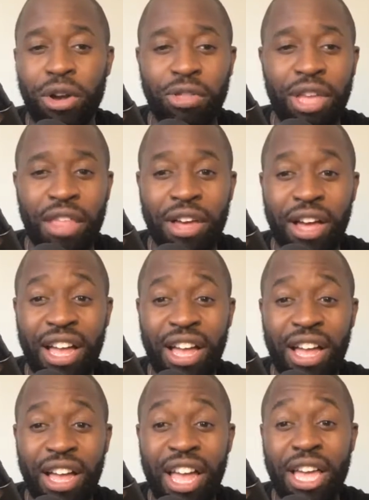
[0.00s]
or the other.
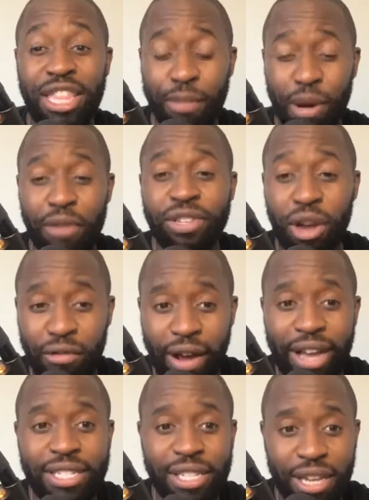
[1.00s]
They're both toe
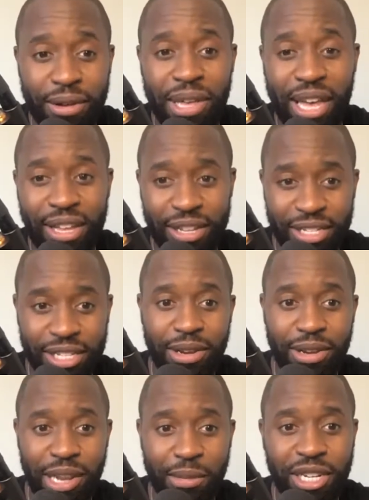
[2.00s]
rags, okay? So
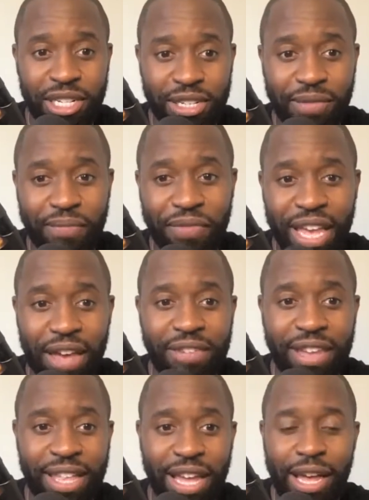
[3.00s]
let me just
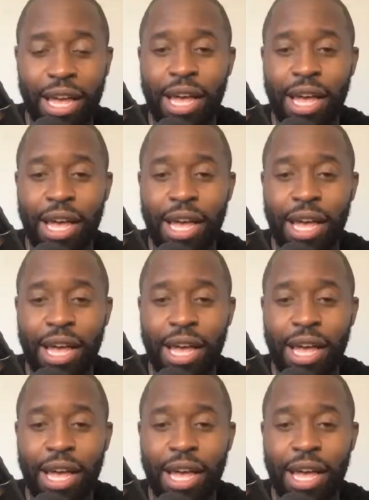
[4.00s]
caveat that.